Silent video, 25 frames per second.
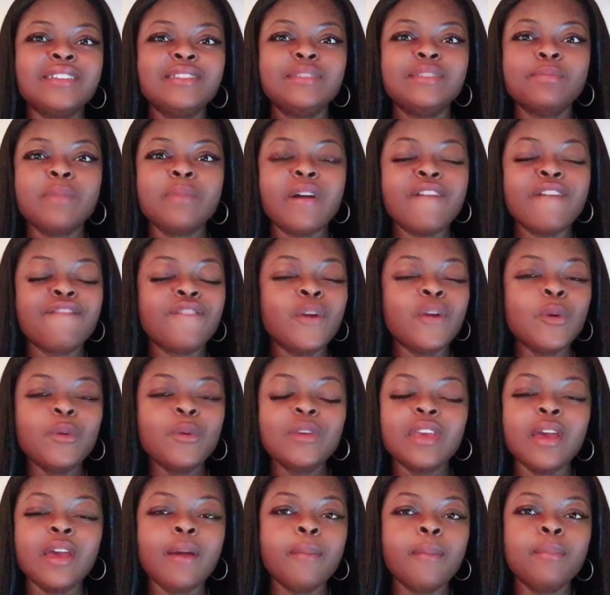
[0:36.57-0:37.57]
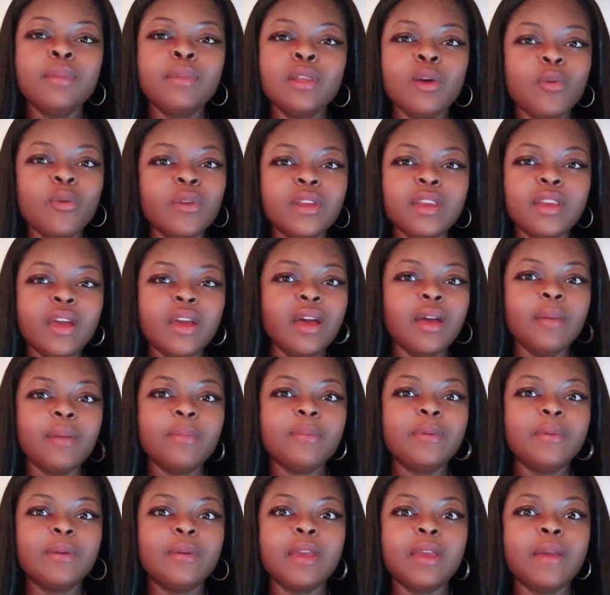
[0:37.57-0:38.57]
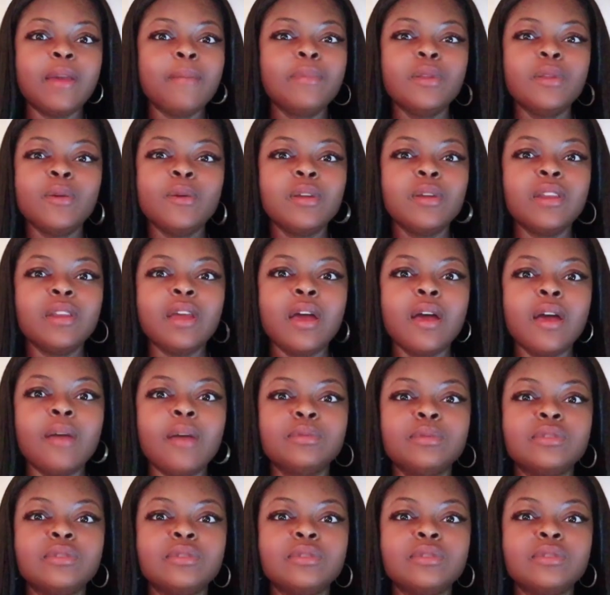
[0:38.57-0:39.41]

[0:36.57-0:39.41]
my phone kept blowing up and blowing up.